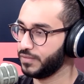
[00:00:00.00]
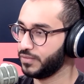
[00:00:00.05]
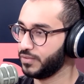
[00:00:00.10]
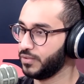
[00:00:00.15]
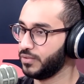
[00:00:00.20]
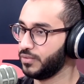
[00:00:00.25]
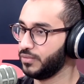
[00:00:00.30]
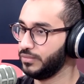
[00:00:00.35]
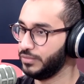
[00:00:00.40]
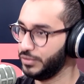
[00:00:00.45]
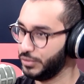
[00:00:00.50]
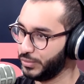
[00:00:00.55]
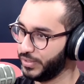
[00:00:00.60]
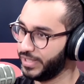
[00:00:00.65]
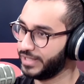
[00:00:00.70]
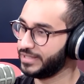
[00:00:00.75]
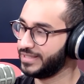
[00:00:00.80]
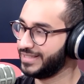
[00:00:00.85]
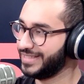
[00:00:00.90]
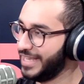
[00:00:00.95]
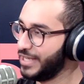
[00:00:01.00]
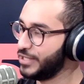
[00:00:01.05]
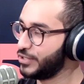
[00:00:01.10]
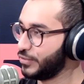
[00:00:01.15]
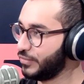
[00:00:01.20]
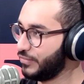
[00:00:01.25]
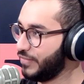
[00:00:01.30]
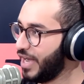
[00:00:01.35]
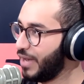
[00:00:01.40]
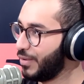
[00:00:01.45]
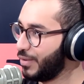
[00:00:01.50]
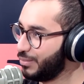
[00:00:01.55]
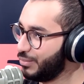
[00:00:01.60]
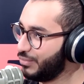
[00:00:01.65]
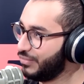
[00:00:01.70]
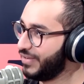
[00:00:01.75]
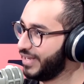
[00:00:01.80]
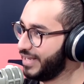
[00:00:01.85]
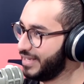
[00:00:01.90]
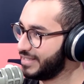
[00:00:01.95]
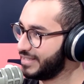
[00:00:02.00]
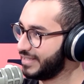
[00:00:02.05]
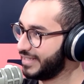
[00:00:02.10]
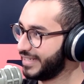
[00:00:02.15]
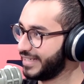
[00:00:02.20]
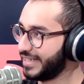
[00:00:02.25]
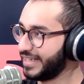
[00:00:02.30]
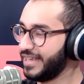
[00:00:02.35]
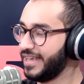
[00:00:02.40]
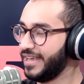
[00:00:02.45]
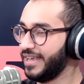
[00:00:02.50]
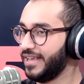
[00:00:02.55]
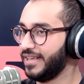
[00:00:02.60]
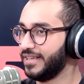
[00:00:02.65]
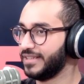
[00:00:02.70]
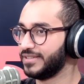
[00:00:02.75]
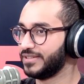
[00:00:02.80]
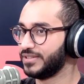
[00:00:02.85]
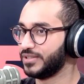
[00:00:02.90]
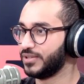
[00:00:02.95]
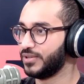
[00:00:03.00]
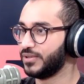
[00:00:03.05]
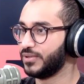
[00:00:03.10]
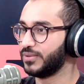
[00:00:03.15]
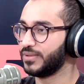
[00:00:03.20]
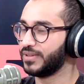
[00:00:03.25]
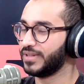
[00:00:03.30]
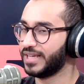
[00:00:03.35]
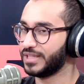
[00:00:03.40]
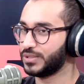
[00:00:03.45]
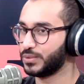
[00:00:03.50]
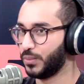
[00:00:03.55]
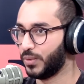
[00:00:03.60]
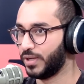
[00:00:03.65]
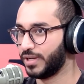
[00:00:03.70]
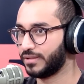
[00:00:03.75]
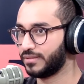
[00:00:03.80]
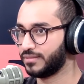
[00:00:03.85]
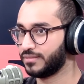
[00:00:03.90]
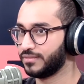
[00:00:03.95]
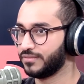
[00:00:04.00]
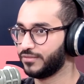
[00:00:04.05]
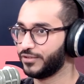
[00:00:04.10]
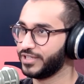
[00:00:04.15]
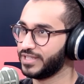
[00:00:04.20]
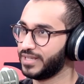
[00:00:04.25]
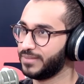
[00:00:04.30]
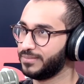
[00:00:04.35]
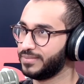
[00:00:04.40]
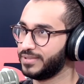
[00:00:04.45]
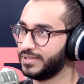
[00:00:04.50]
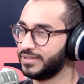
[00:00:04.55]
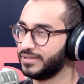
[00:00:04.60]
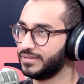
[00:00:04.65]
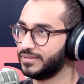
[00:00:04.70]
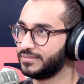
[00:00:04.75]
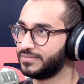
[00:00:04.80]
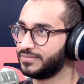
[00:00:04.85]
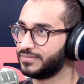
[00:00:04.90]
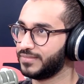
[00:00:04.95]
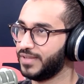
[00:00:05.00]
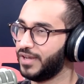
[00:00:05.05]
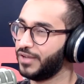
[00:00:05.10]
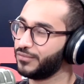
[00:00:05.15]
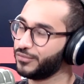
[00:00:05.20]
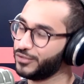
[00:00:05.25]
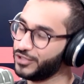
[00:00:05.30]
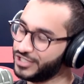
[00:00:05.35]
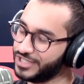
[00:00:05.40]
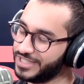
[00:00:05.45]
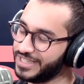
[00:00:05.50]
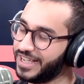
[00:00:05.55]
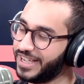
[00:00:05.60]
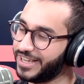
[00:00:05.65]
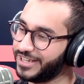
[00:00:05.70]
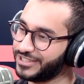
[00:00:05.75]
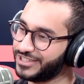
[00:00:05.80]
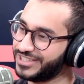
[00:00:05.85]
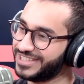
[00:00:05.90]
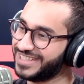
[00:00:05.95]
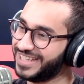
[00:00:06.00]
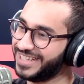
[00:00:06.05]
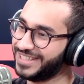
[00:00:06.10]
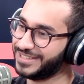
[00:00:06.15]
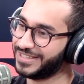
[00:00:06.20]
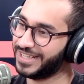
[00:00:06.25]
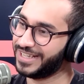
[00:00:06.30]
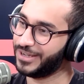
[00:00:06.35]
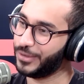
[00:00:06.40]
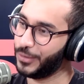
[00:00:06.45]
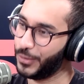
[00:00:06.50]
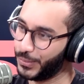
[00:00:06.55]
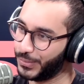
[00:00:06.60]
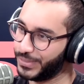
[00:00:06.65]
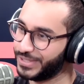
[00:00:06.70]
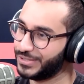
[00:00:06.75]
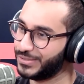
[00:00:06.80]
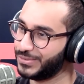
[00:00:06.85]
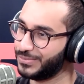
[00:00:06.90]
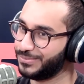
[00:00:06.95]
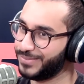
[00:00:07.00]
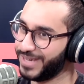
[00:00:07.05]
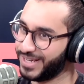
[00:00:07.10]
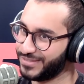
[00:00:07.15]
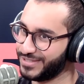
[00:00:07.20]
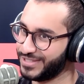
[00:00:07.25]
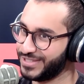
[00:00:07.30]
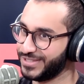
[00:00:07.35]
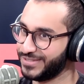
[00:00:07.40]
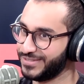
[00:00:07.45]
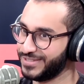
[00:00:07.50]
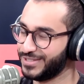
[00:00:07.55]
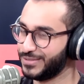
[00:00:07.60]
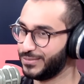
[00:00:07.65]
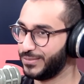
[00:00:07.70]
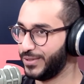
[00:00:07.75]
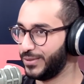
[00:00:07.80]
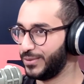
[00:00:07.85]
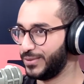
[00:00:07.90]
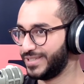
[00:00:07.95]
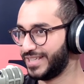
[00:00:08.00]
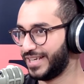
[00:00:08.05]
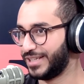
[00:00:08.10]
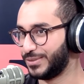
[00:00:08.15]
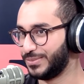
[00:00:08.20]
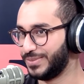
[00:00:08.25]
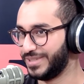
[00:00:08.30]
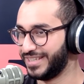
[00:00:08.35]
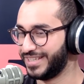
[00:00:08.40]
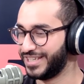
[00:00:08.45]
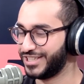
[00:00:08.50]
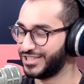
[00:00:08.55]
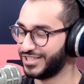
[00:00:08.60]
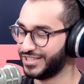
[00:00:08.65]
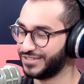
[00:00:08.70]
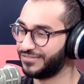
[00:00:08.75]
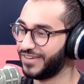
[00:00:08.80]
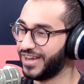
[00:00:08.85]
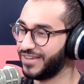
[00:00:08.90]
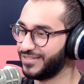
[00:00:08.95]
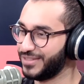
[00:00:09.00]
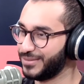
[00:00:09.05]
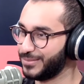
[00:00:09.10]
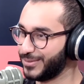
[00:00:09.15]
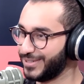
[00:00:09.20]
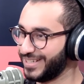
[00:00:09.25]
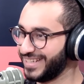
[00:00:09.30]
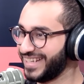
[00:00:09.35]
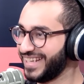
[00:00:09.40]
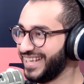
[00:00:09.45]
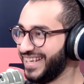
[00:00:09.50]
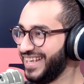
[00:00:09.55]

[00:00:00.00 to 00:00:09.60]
So you get a taste of how a buffet is like. So that's one. For example, unfortunately, I got assigned always to breakfast service. We always had to be in the kitchen at 5 in the morning.